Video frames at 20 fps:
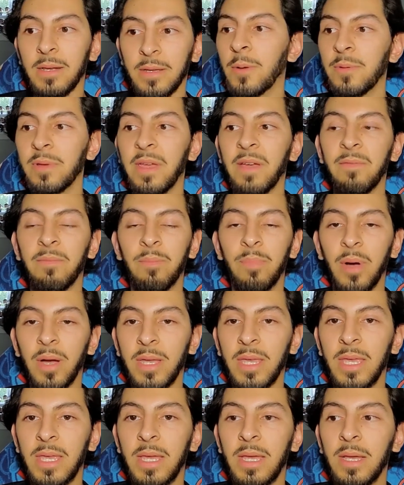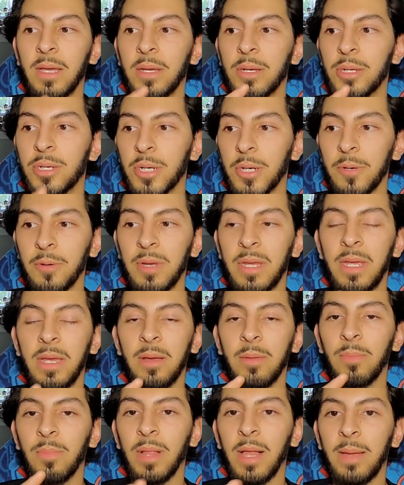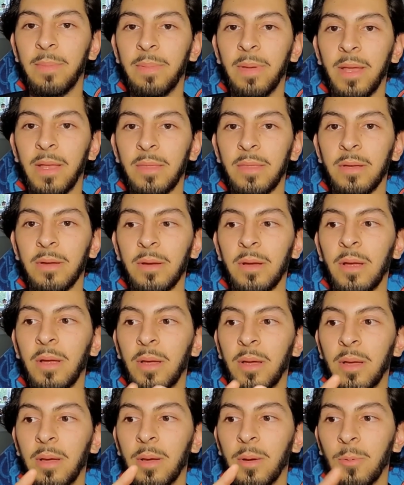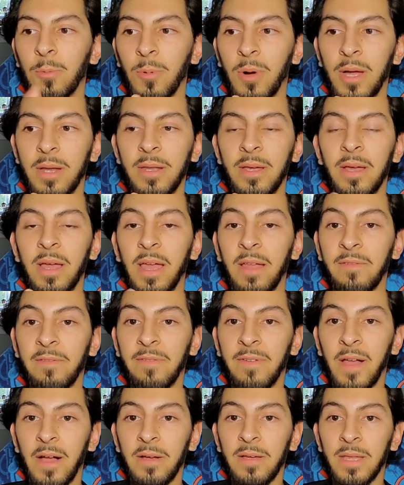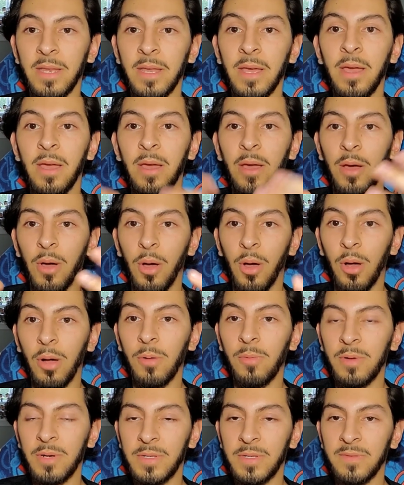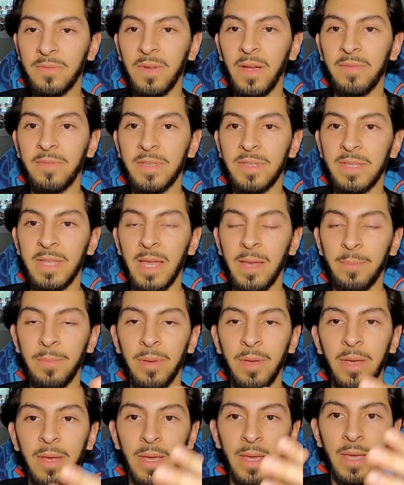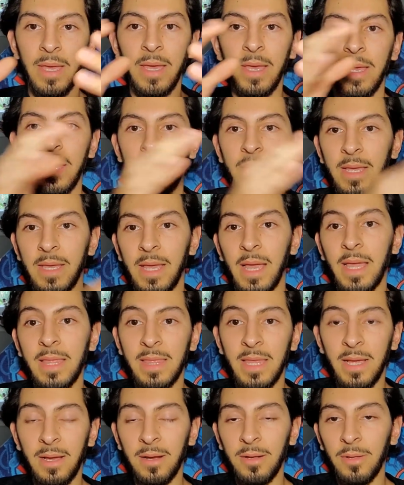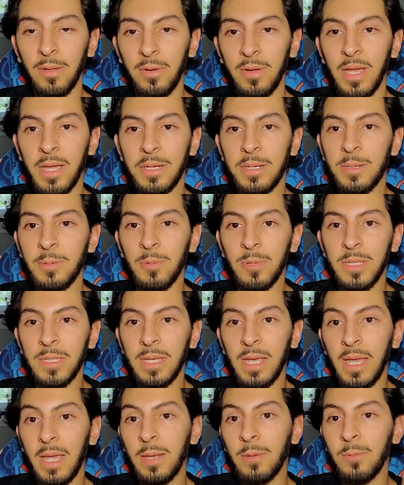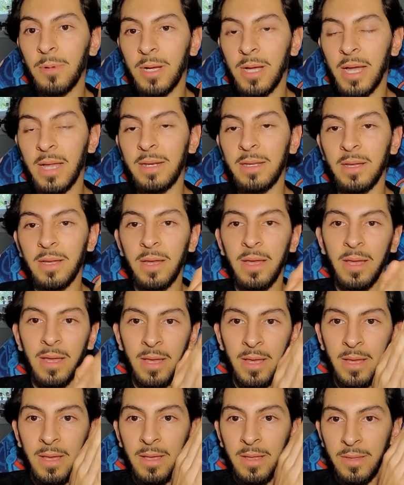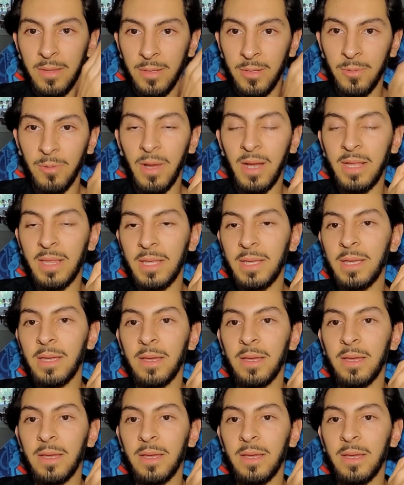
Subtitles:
We have Bucky, Shuri, Black Panther, Wanda, and Falcon all would have survived the snap, and their location was in Wakanda directly